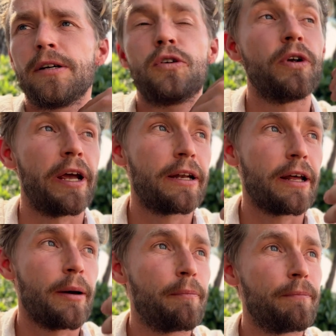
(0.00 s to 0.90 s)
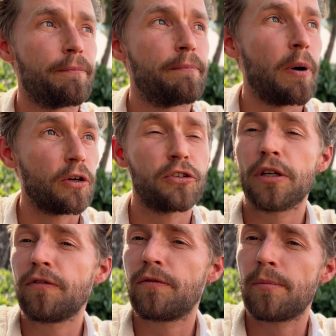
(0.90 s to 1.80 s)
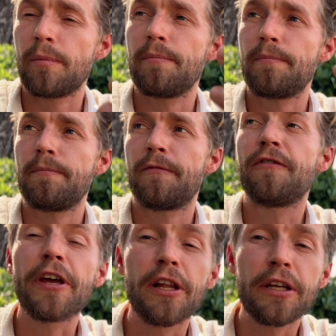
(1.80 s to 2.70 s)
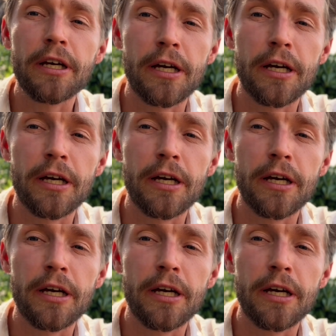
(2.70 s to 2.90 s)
create a positive feeling